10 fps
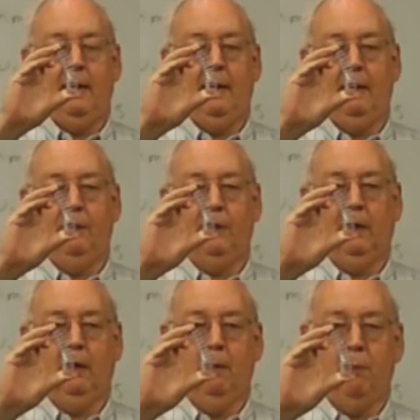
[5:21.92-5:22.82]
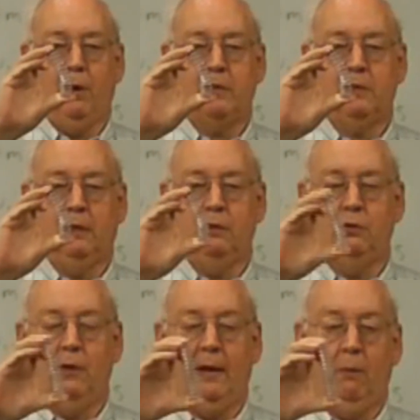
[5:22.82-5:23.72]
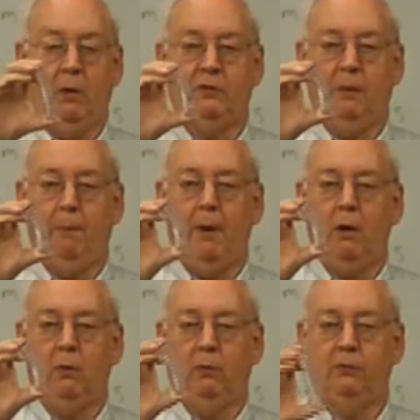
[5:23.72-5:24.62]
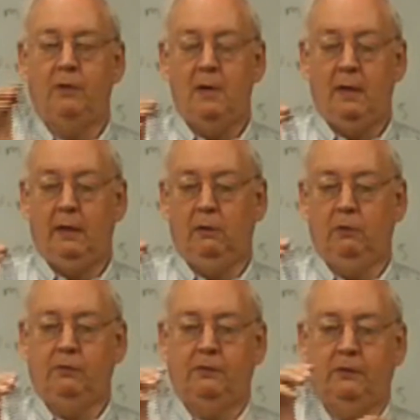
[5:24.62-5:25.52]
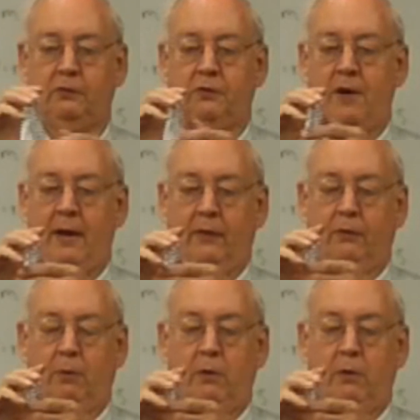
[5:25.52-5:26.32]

And anything in compression can do that. And once it buckles, it loses its strength.